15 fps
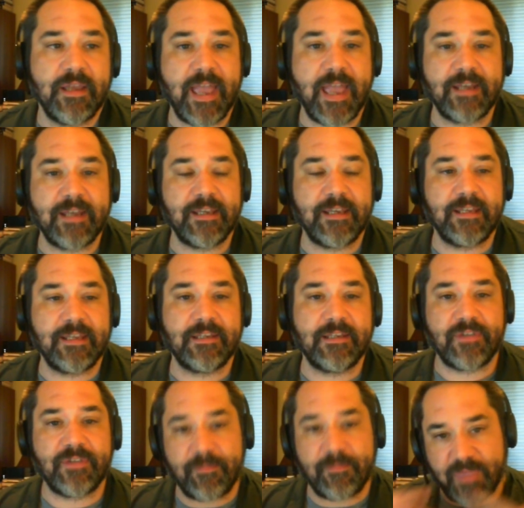and
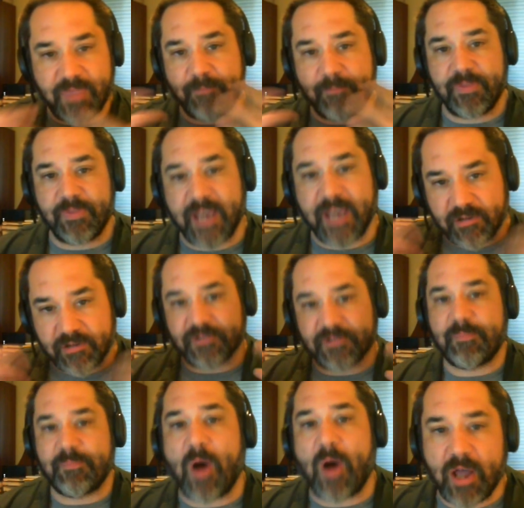the
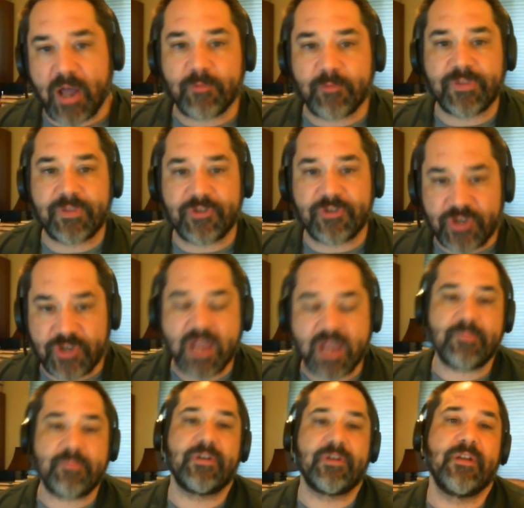characters bond with the
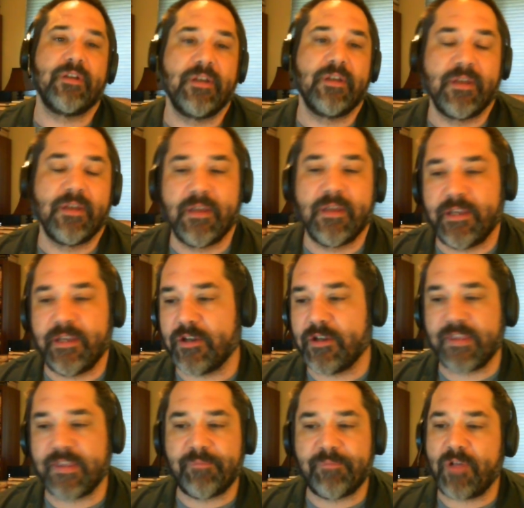ship. You
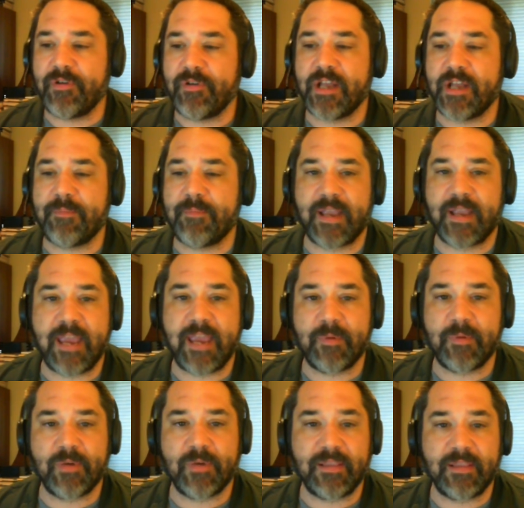know, they've blown it up. I can't
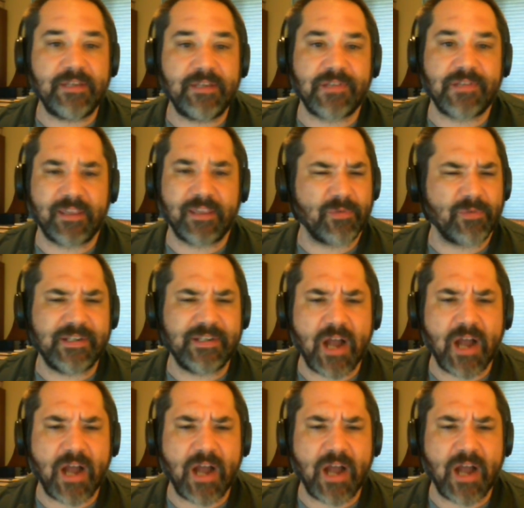remember, at least like 3